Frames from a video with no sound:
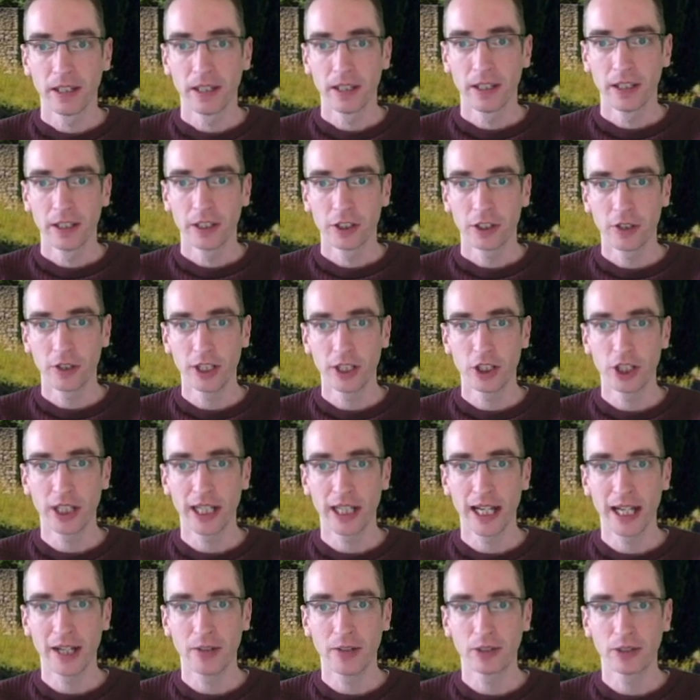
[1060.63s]

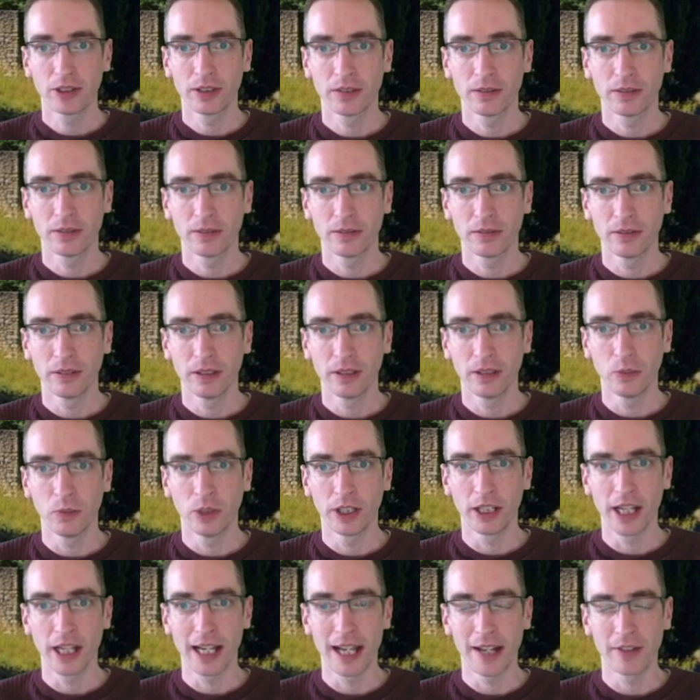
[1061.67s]
stretching out,
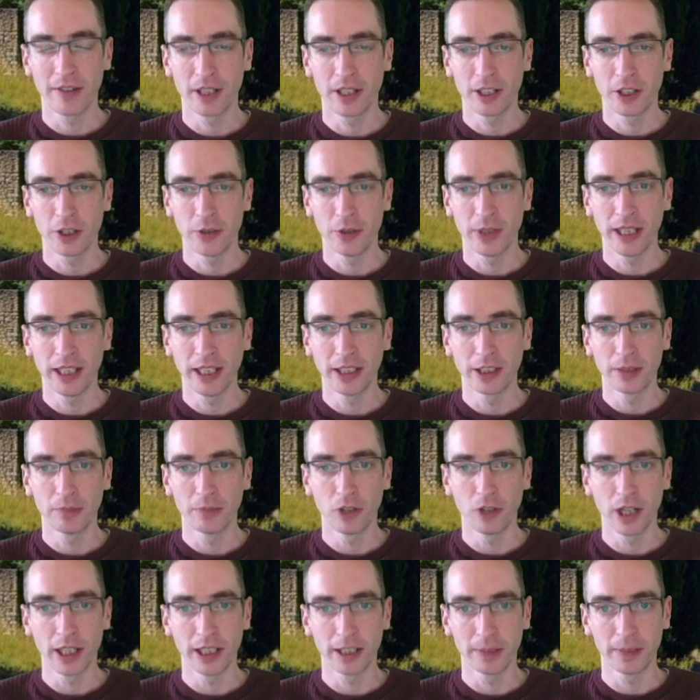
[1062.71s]
working out that I do need some
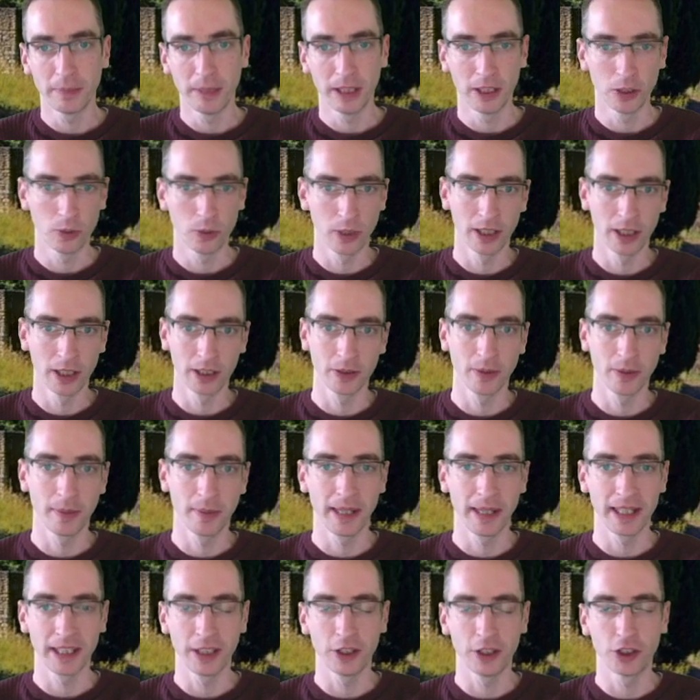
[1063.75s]
right spin as well, so I'm
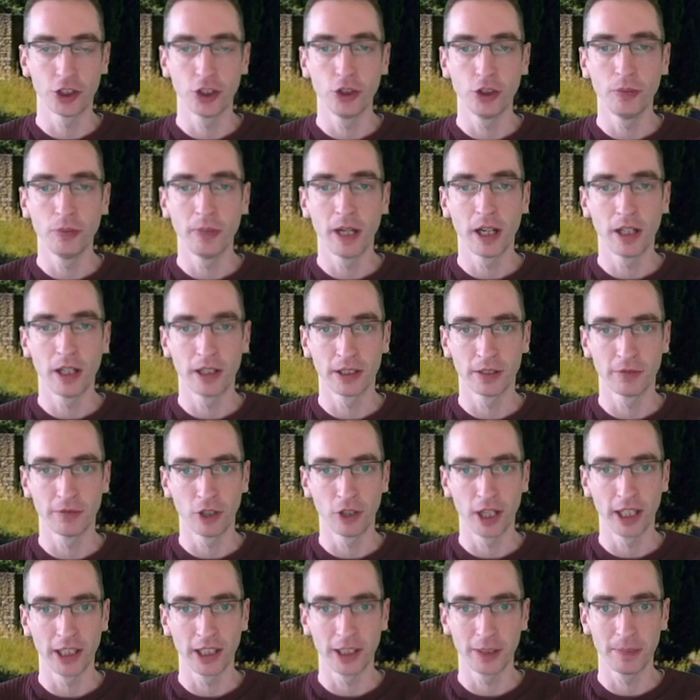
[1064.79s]
adding 2 bars of
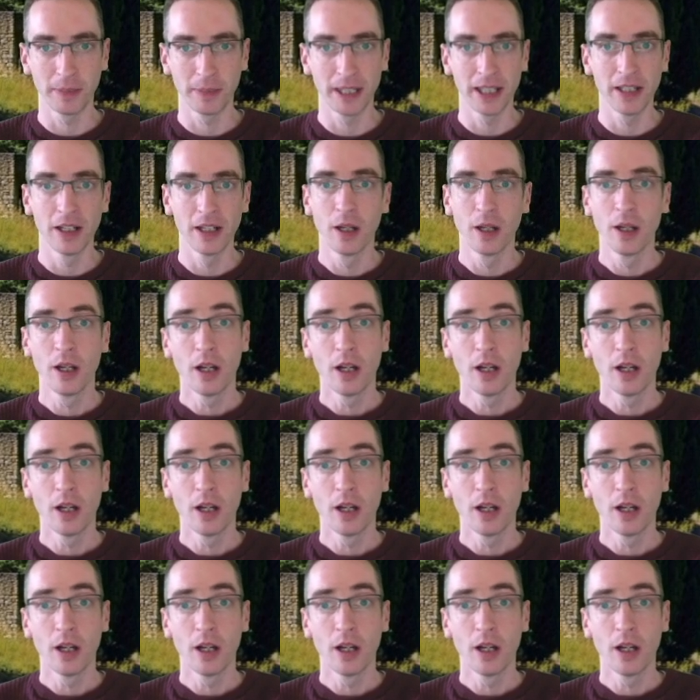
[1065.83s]
right spin.